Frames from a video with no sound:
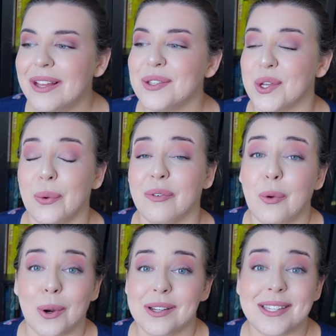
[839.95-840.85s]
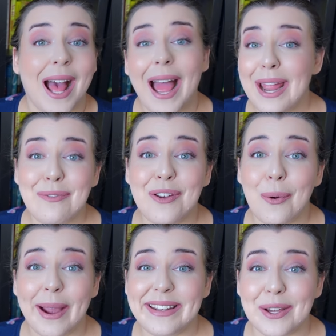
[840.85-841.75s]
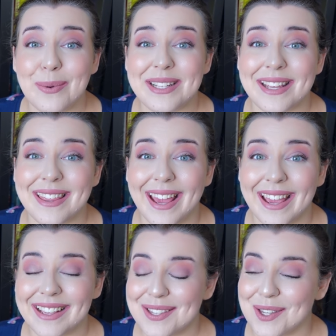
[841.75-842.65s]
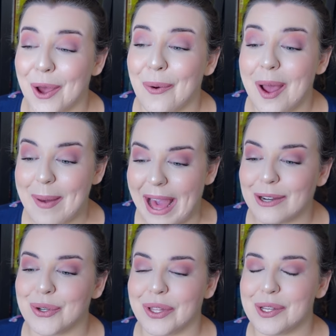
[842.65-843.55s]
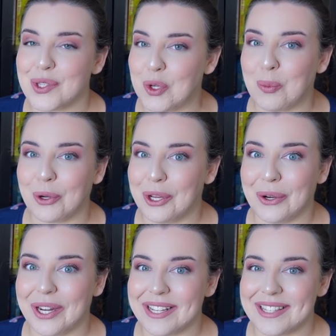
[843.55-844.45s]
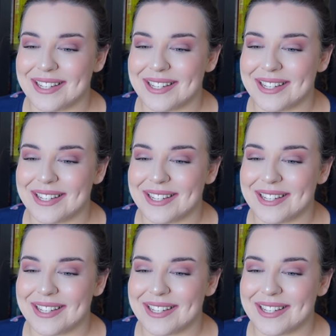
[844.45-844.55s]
So, of course, I have no idea what to think, so I'm actually super curious